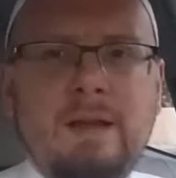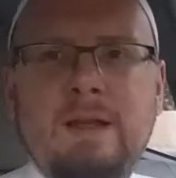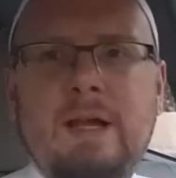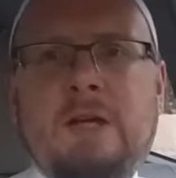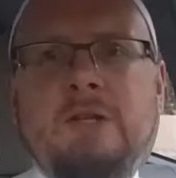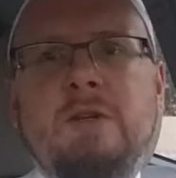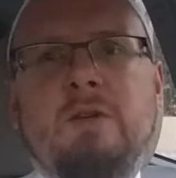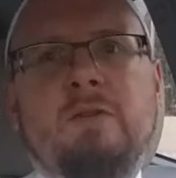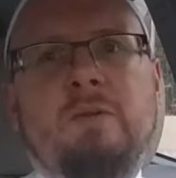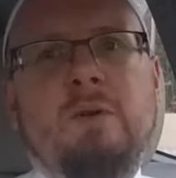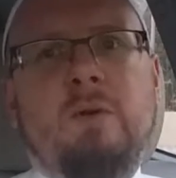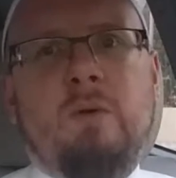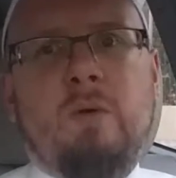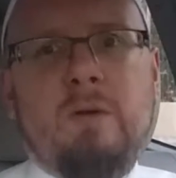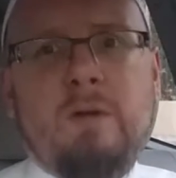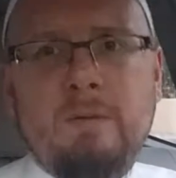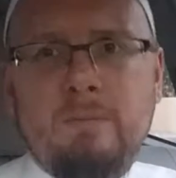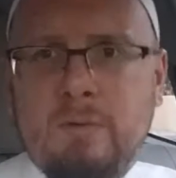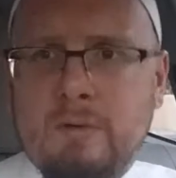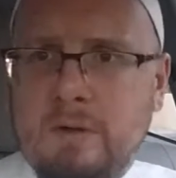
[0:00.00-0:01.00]
lectures
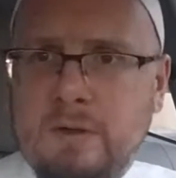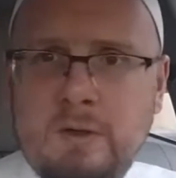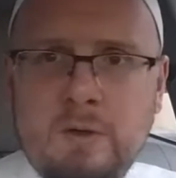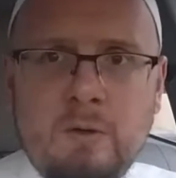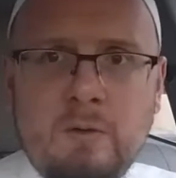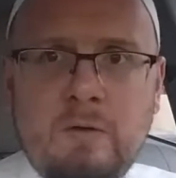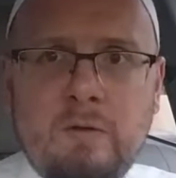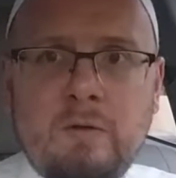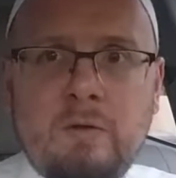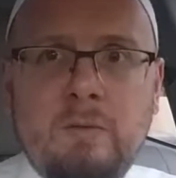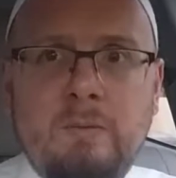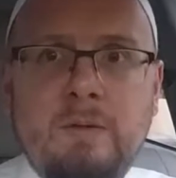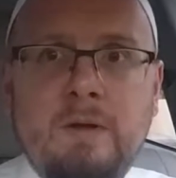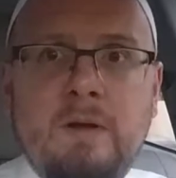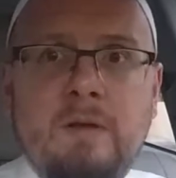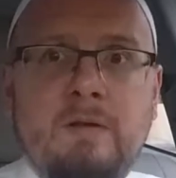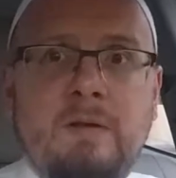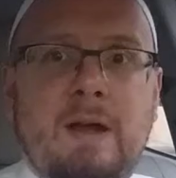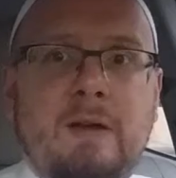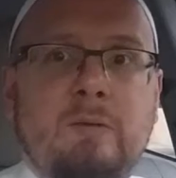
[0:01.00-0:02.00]
recorded and put on YouTube,
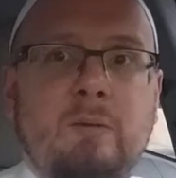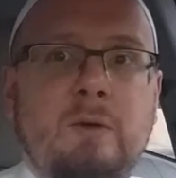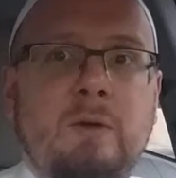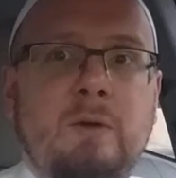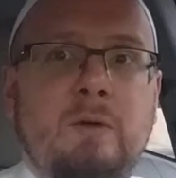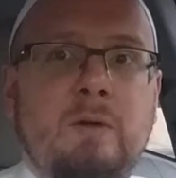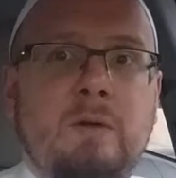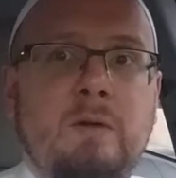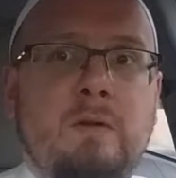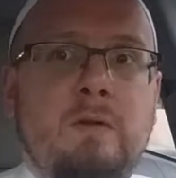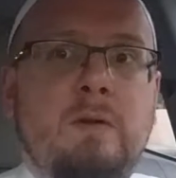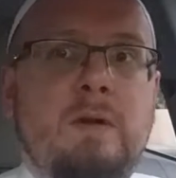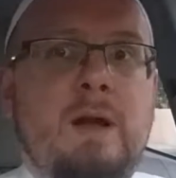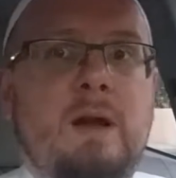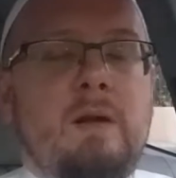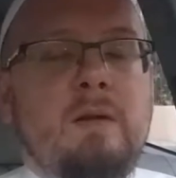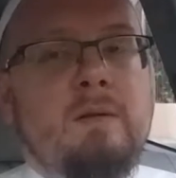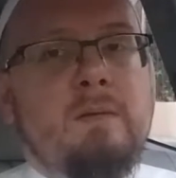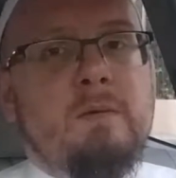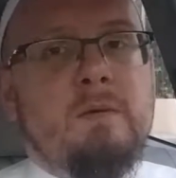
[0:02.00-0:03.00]
because that's what you can do
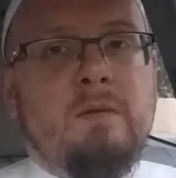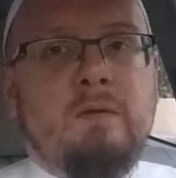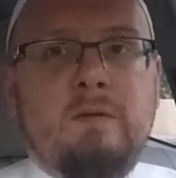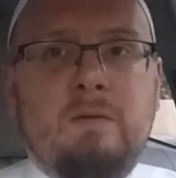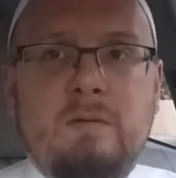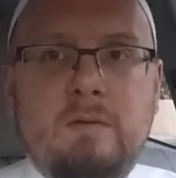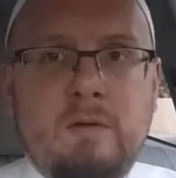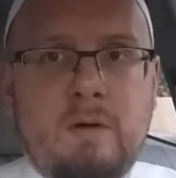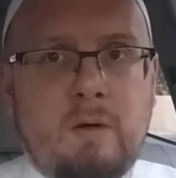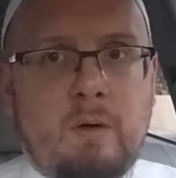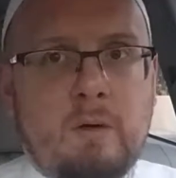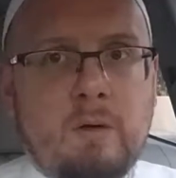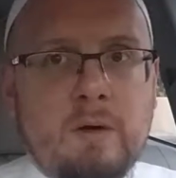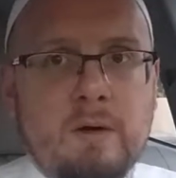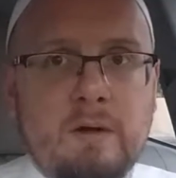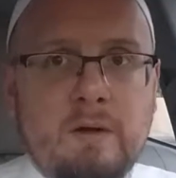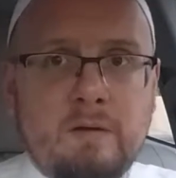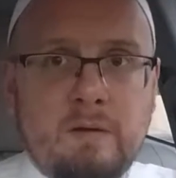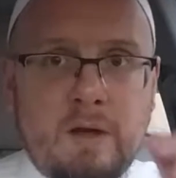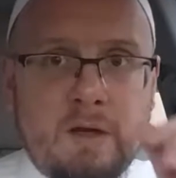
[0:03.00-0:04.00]
now. There are
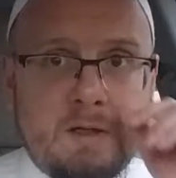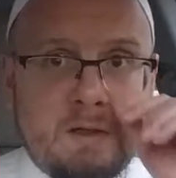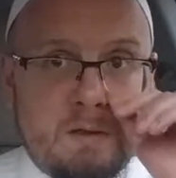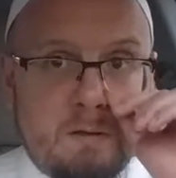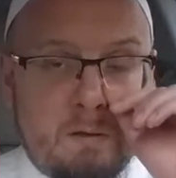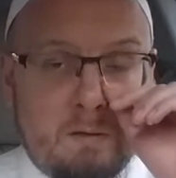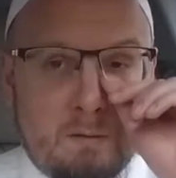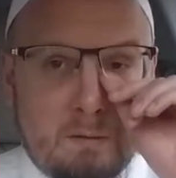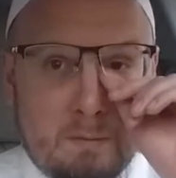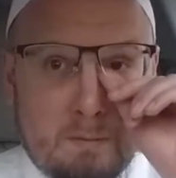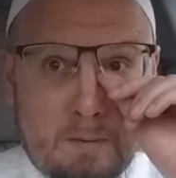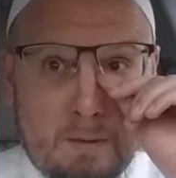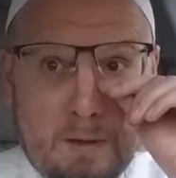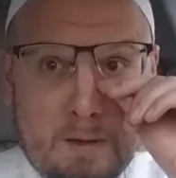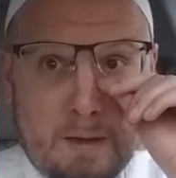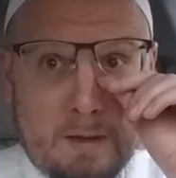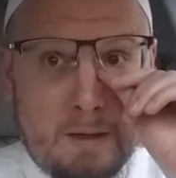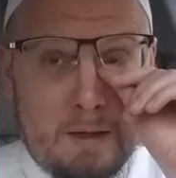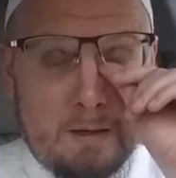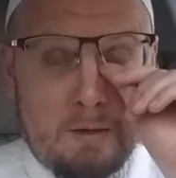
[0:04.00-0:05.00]
organizations
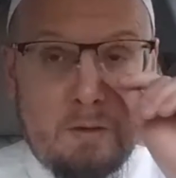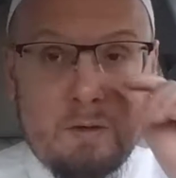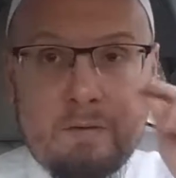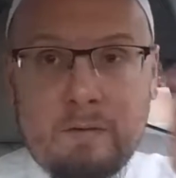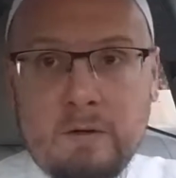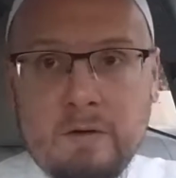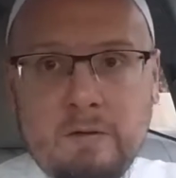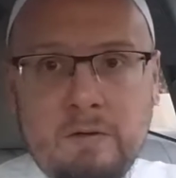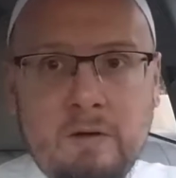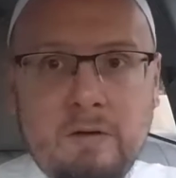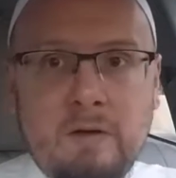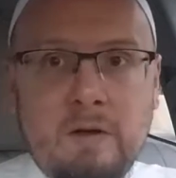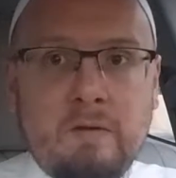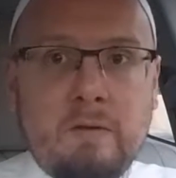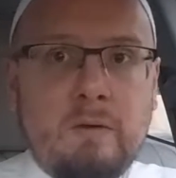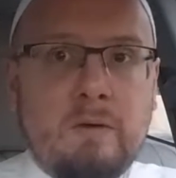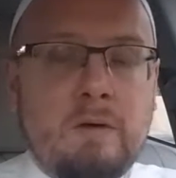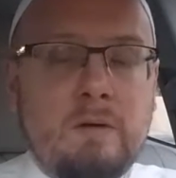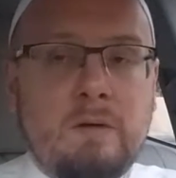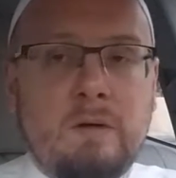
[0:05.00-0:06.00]
and universities
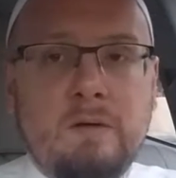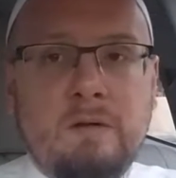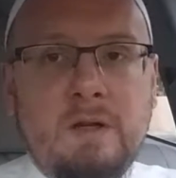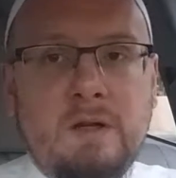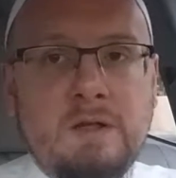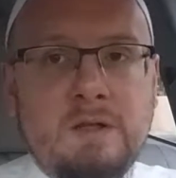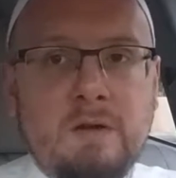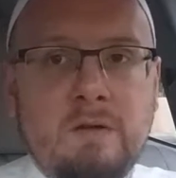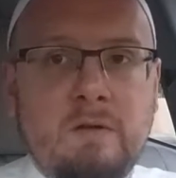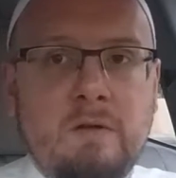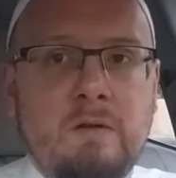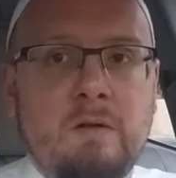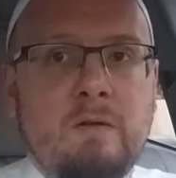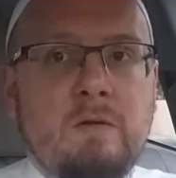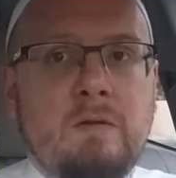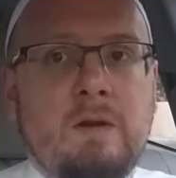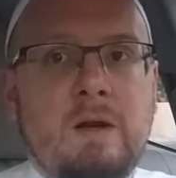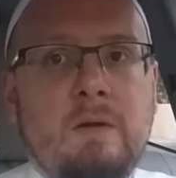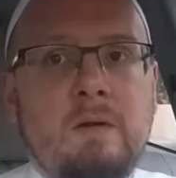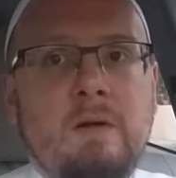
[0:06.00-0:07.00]
even, or teaching
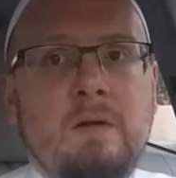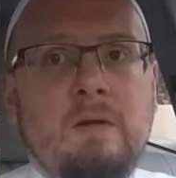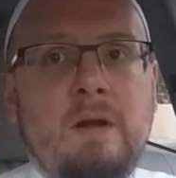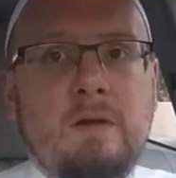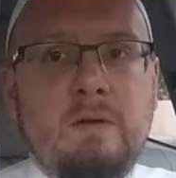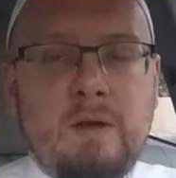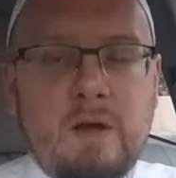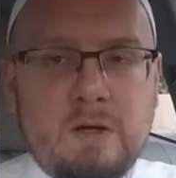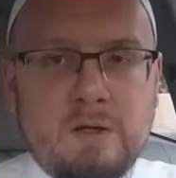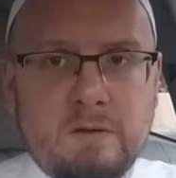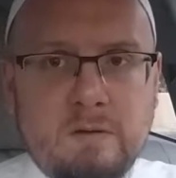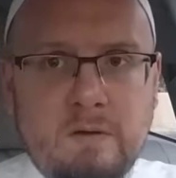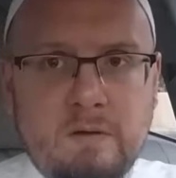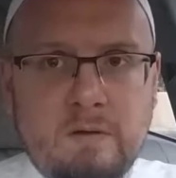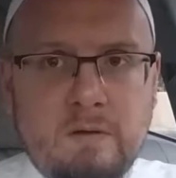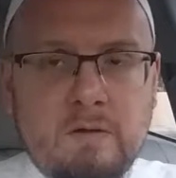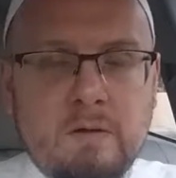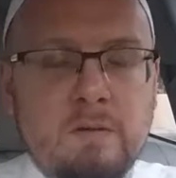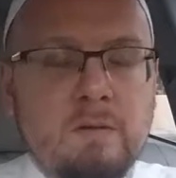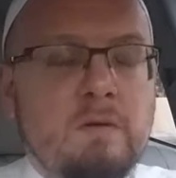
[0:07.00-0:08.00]
institutes nowadays, educational
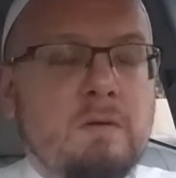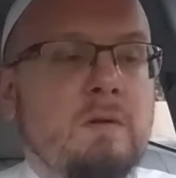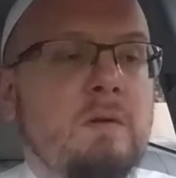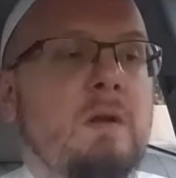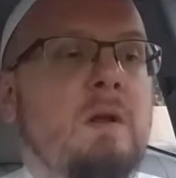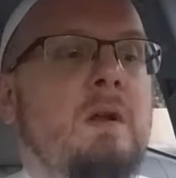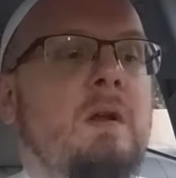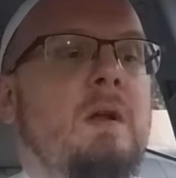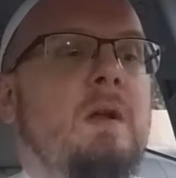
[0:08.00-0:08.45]
institutions